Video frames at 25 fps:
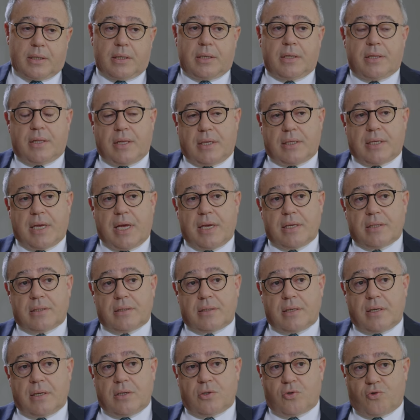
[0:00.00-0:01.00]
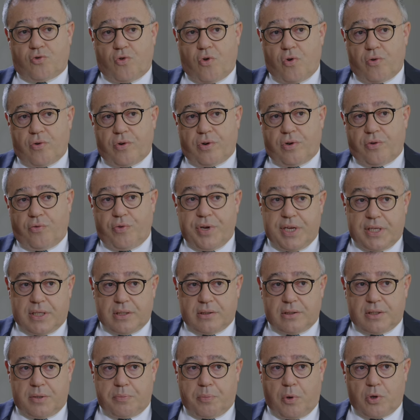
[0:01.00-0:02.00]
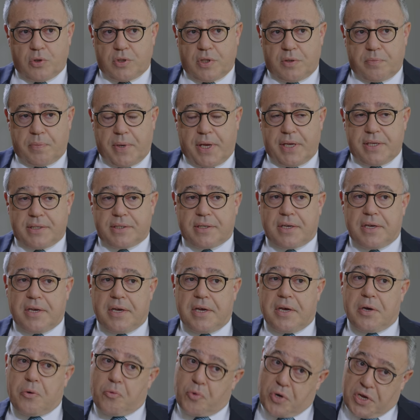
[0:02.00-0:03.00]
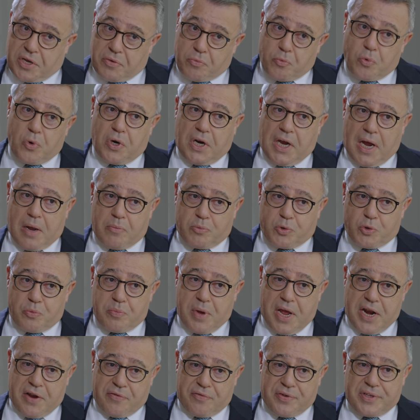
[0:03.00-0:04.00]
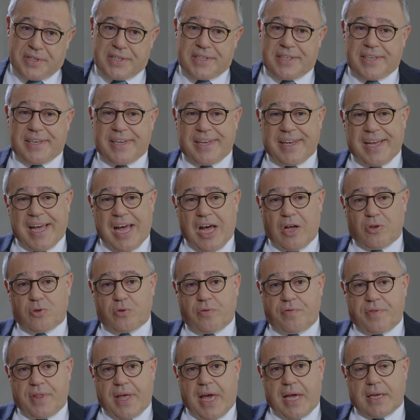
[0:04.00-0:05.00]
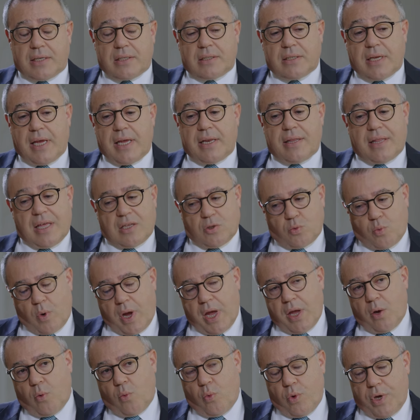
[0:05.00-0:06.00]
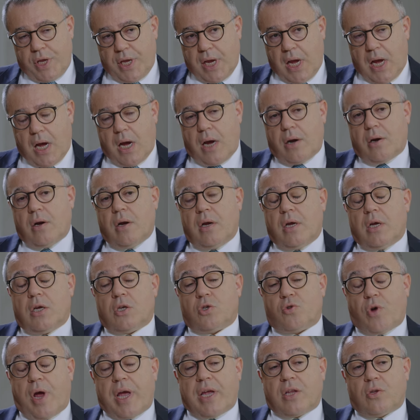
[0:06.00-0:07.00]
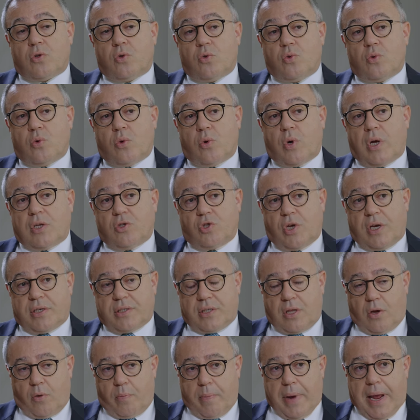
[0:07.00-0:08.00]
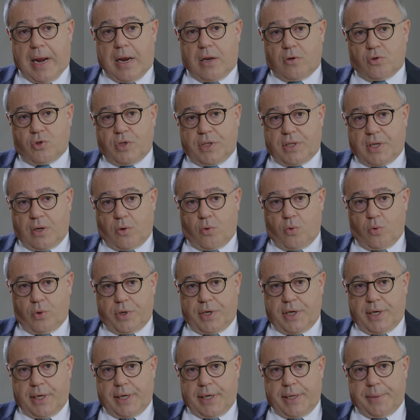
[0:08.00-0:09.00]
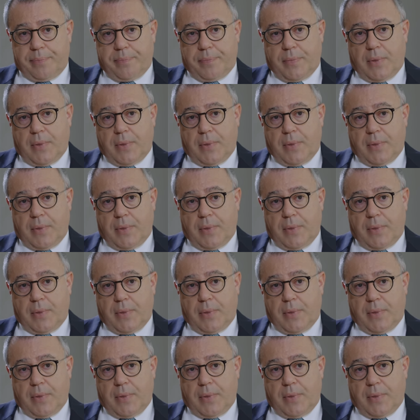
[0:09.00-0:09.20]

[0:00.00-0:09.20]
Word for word: that has a strong retail deposit base, we will come to benefit out of that. And that's why we are trying to adjust our balance sheet accordingly.